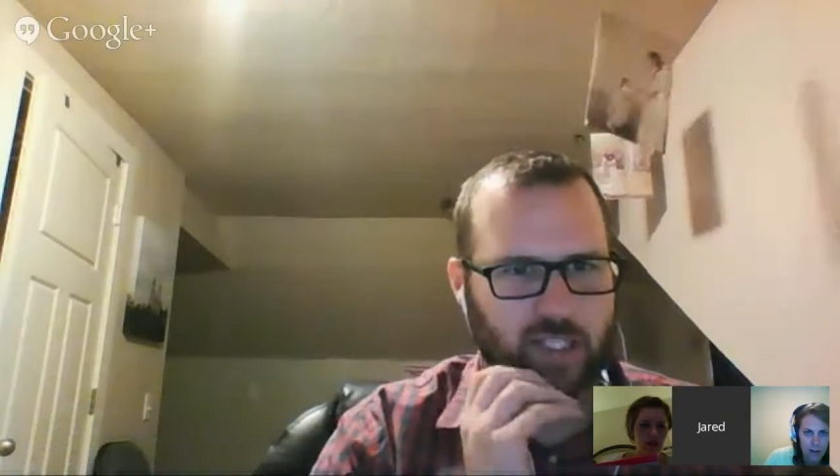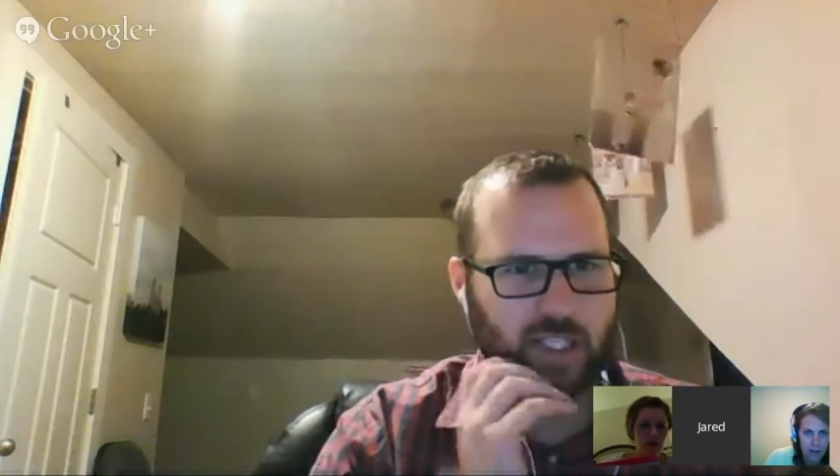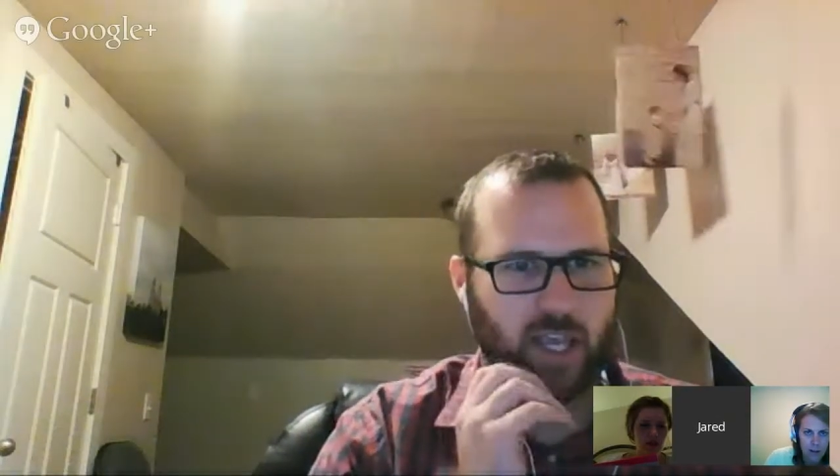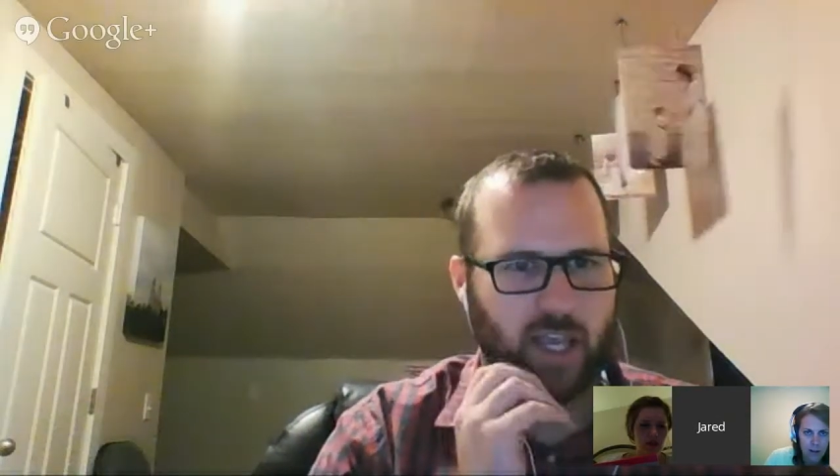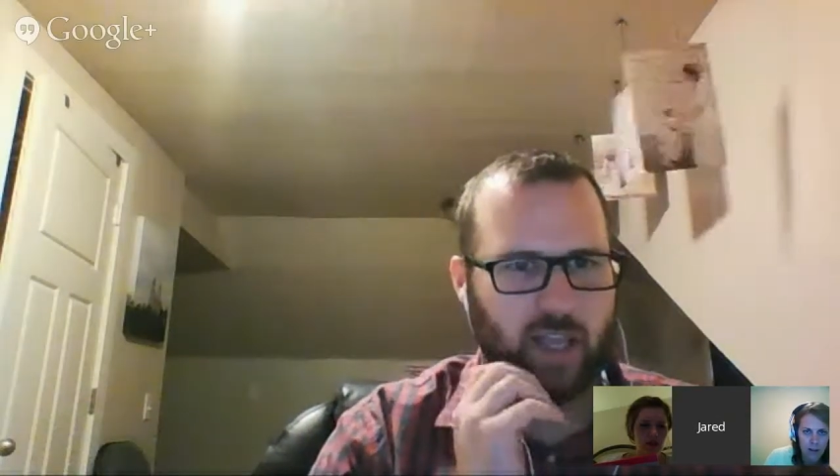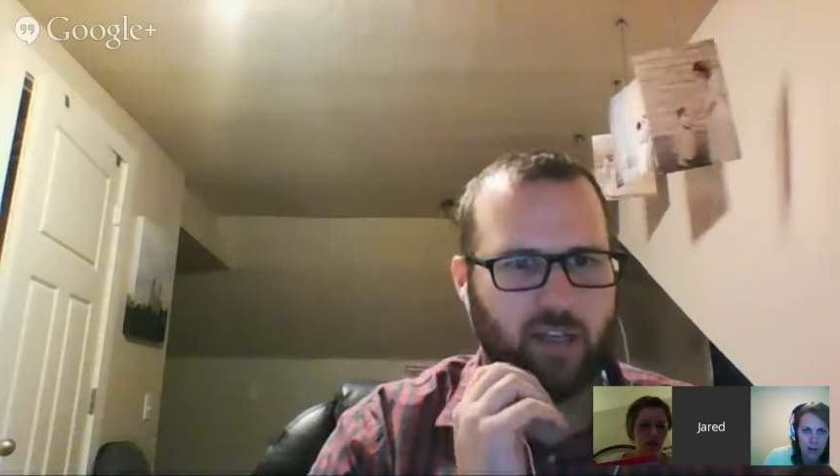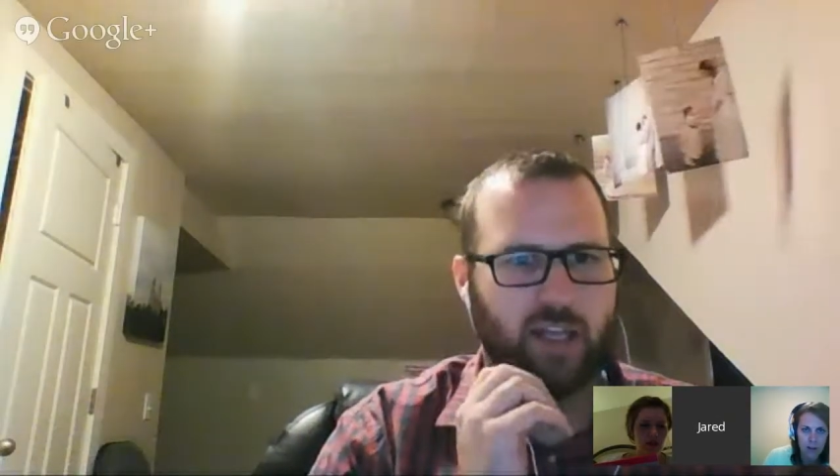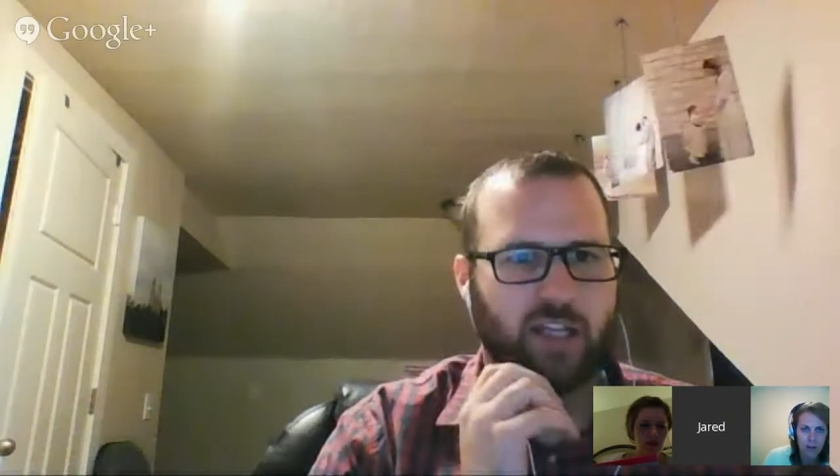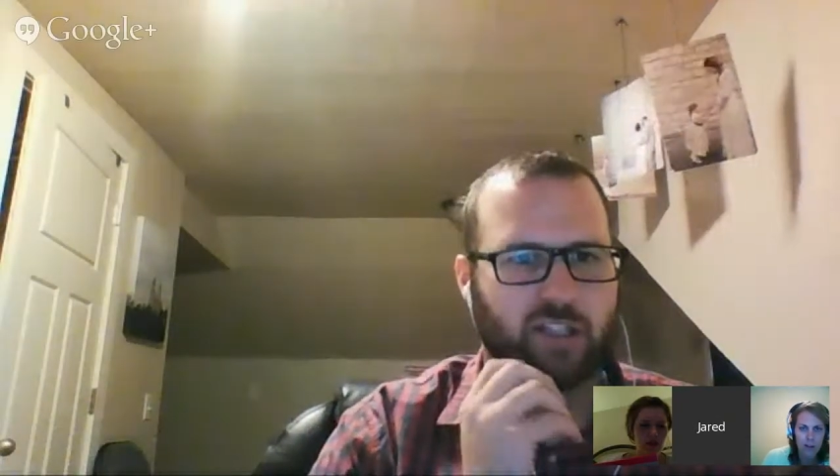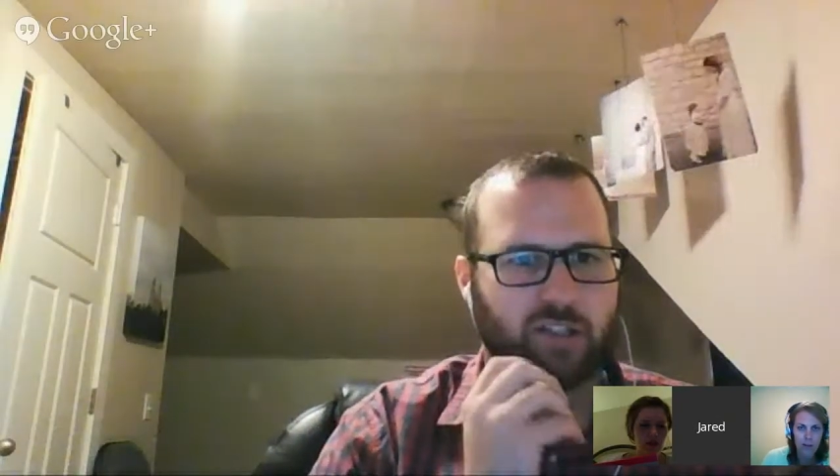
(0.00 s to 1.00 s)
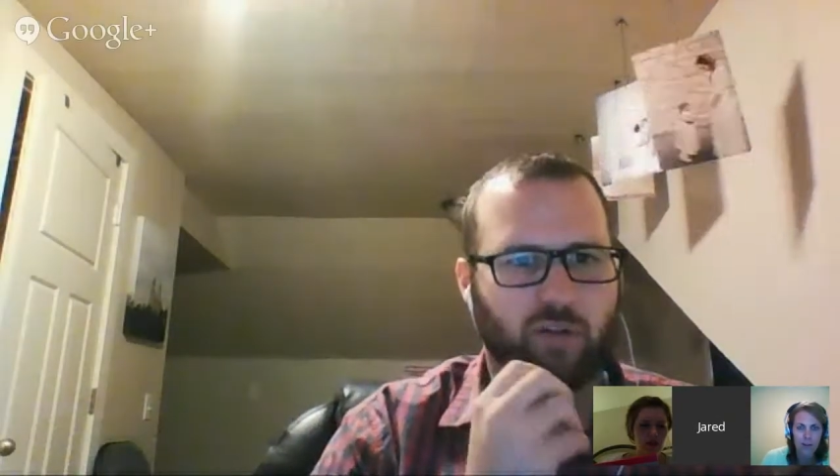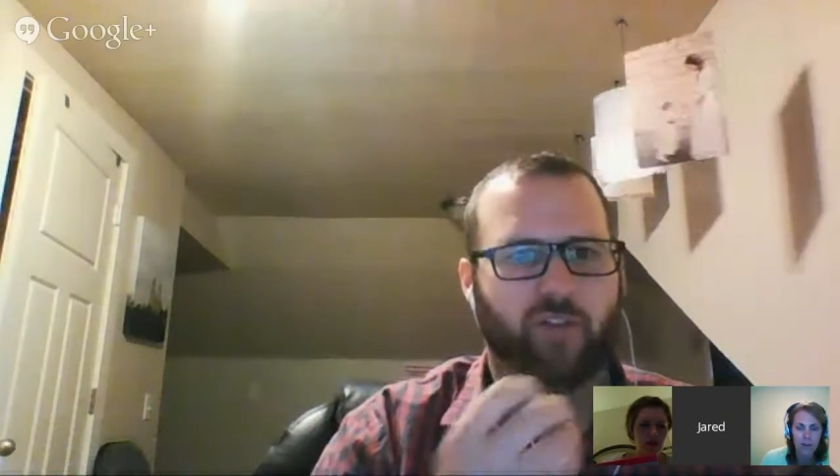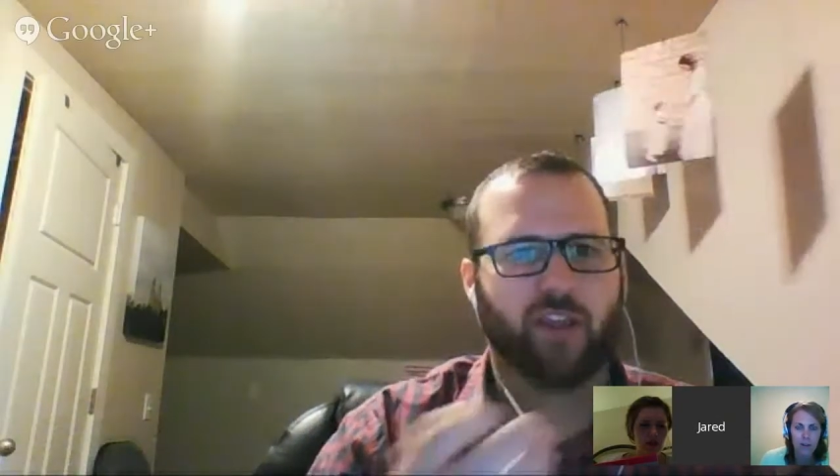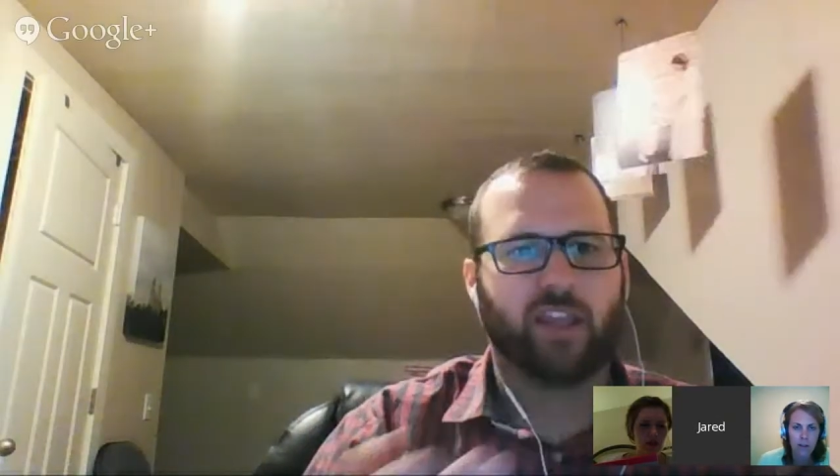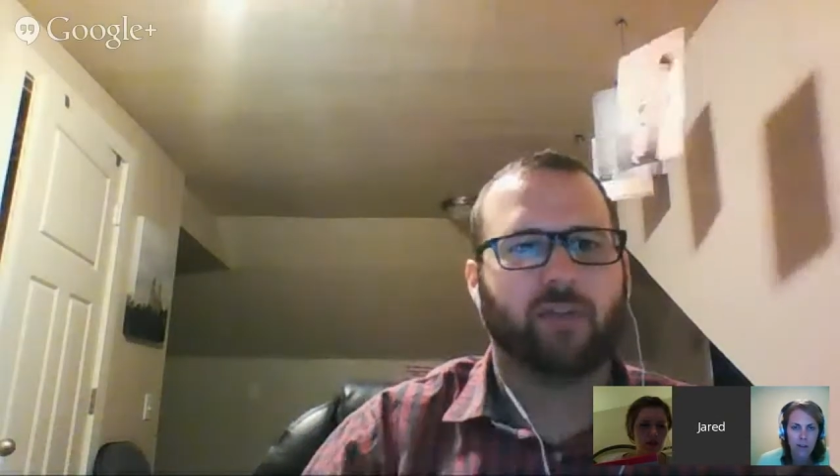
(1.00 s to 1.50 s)
Yeah, so if they give you the
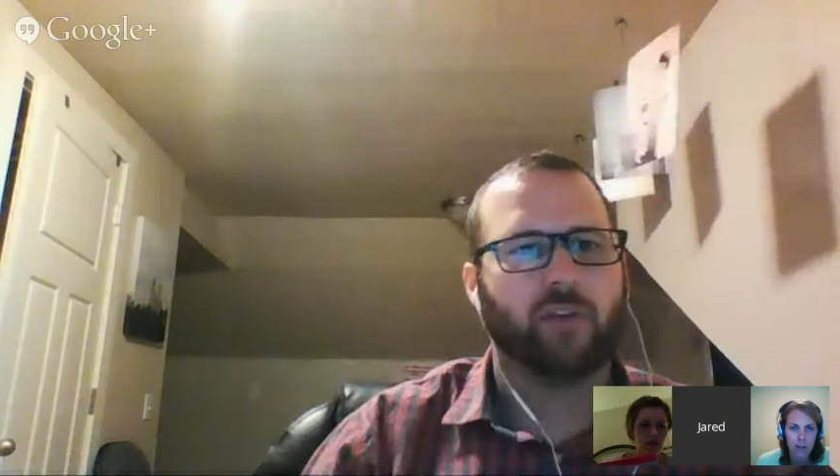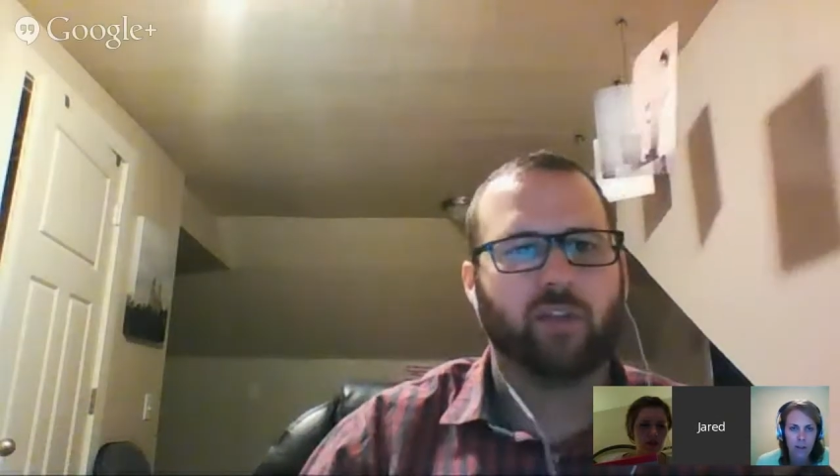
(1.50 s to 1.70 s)
n,